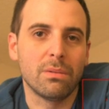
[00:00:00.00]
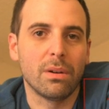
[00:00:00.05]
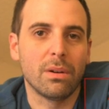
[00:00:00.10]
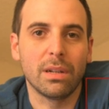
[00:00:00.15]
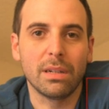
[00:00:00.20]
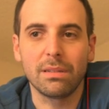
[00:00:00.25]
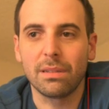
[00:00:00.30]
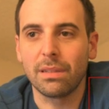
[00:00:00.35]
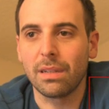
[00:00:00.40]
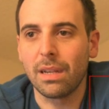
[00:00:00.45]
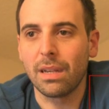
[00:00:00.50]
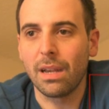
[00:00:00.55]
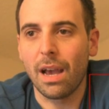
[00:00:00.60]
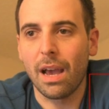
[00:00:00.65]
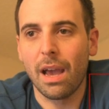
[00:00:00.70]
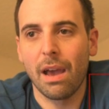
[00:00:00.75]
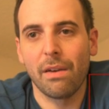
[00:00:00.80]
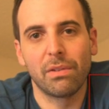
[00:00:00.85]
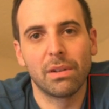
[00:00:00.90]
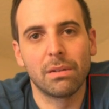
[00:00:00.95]
Honestly, I
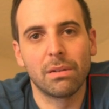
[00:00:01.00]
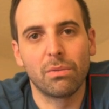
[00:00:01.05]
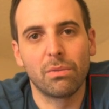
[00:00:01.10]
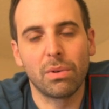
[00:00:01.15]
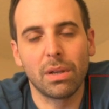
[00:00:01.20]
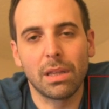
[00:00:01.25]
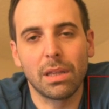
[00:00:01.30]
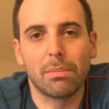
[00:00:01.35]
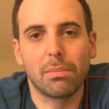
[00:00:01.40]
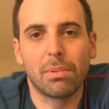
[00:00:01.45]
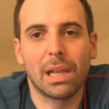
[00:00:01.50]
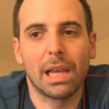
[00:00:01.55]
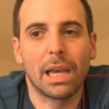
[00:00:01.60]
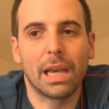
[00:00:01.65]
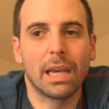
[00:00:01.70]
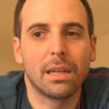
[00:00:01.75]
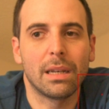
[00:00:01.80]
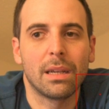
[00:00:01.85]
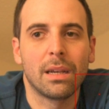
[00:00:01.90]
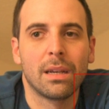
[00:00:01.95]
haven't really
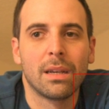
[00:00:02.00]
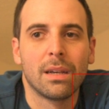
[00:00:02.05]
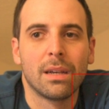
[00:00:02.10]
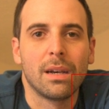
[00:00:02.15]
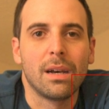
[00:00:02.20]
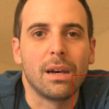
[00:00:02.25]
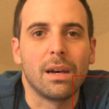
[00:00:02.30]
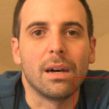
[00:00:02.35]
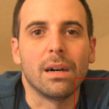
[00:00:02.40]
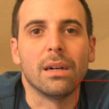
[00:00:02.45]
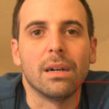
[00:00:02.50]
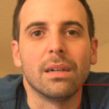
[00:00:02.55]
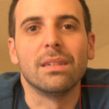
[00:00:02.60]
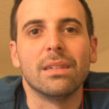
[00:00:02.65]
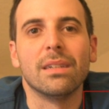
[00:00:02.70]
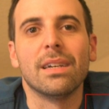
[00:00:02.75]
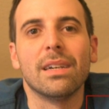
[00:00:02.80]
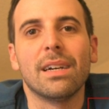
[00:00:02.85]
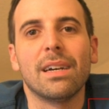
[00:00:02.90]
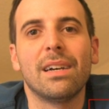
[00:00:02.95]
planned on